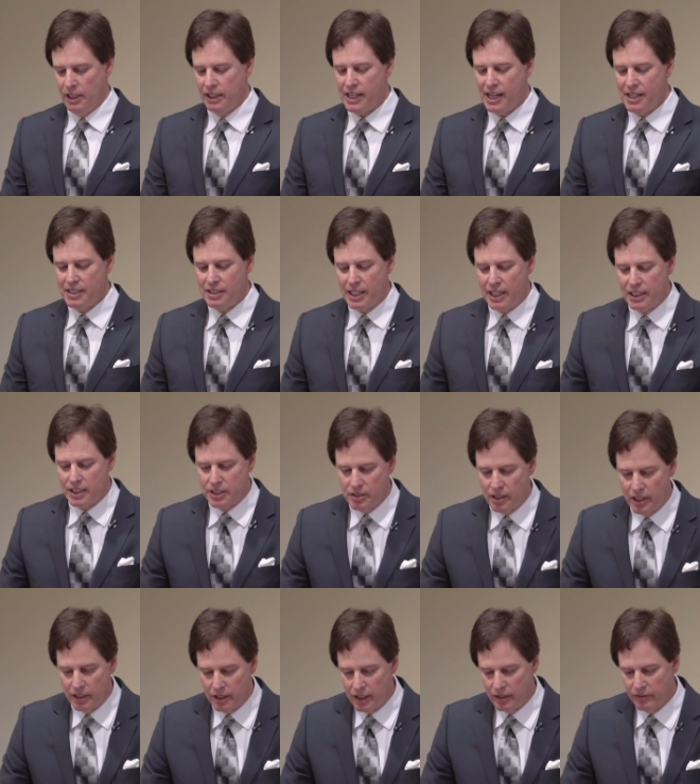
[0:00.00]
In case that's
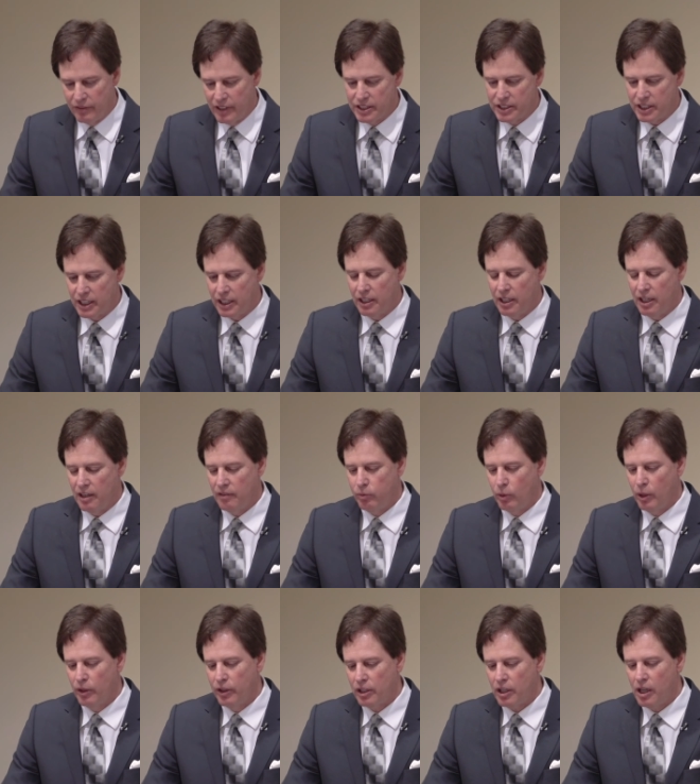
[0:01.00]
not convincing
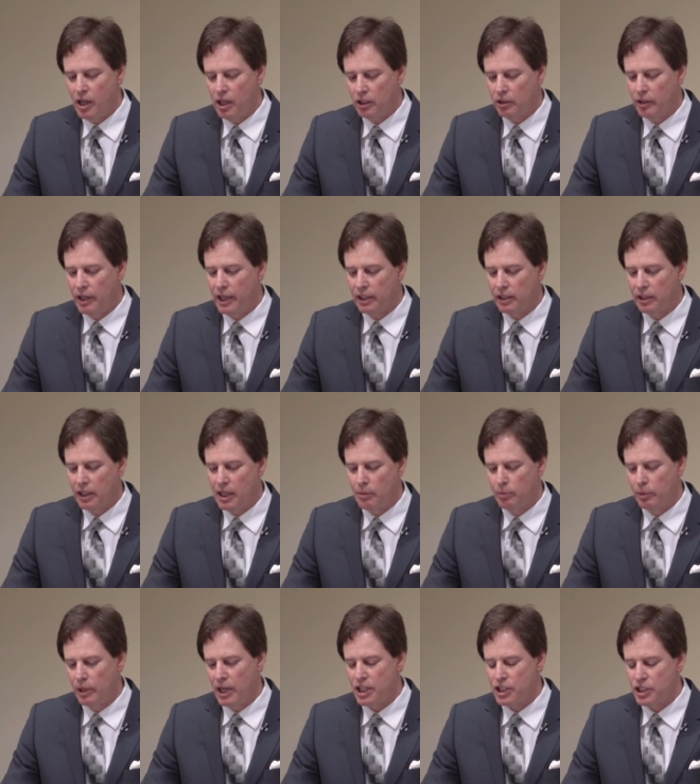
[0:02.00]
enough, well, the Cochrane
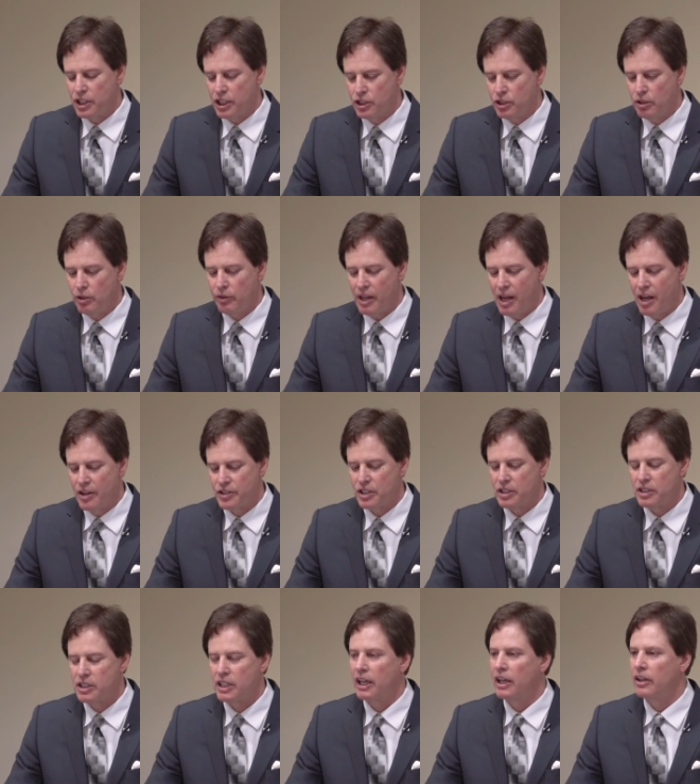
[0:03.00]
collaboration in
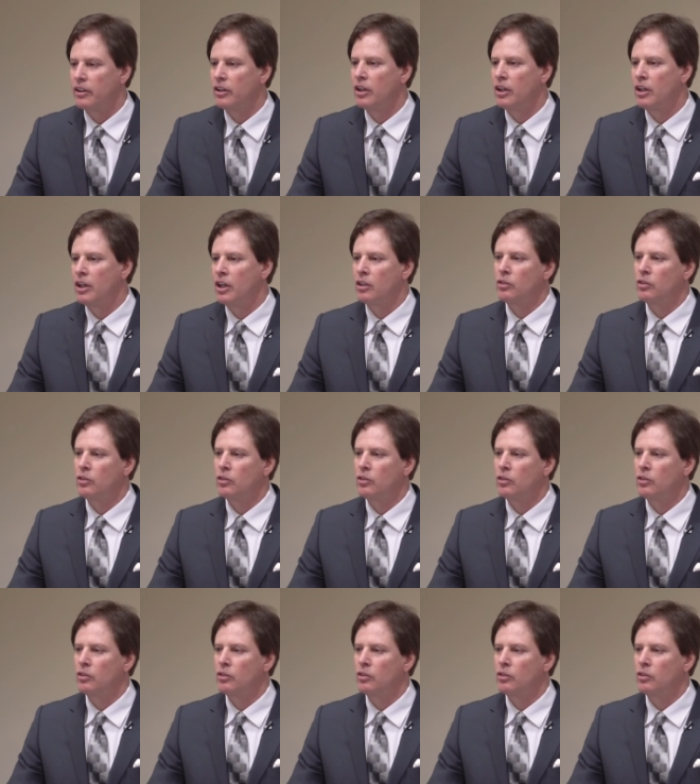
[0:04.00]
2010